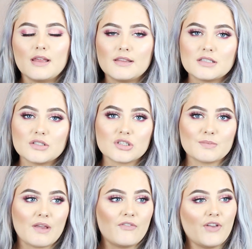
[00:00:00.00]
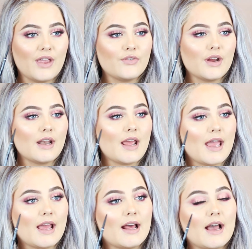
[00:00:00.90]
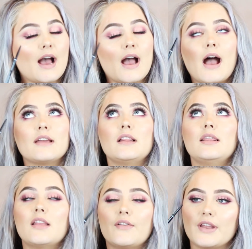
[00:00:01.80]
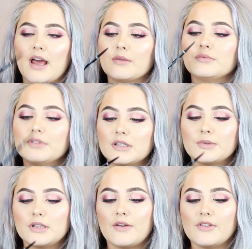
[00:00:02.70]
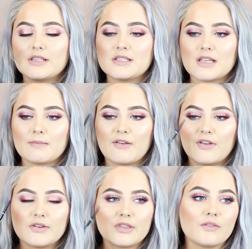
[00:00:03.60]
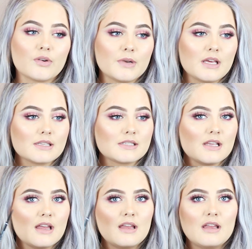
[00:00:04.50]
This is just my favorite, and I love it. I really love it. This is like my favorite thing from NYX.